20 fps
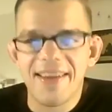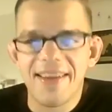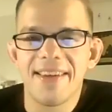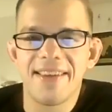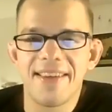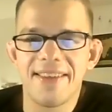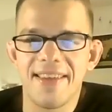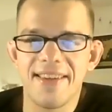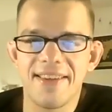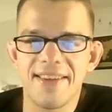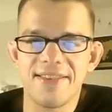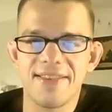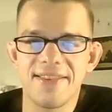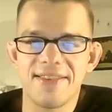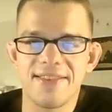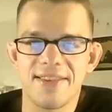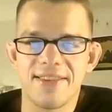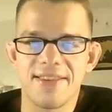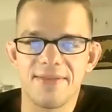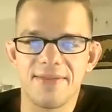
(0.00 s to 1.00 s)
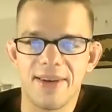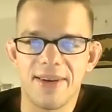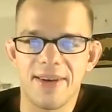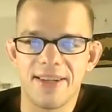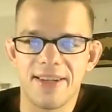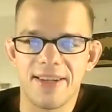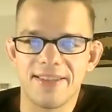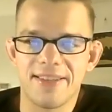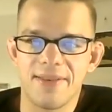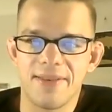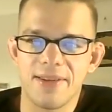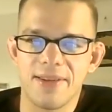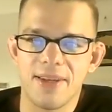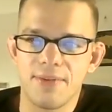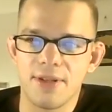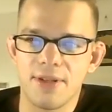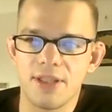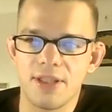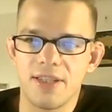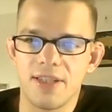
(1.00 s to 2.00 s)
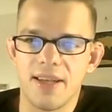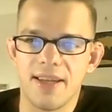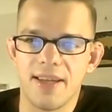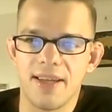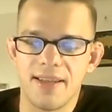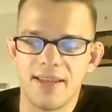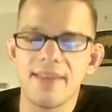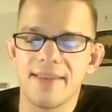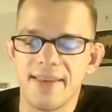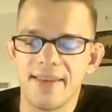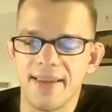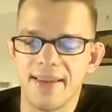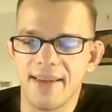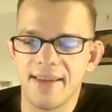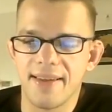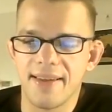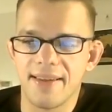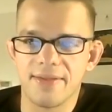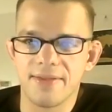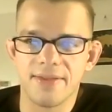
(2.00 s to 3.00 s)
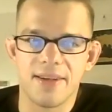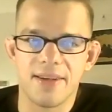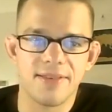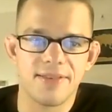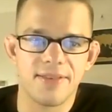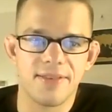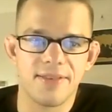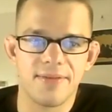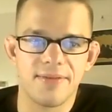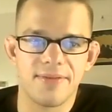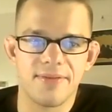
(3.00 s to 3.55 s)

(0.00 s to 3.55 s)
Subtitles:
Thank you so much. I really appreciate it, and we'll talk soon.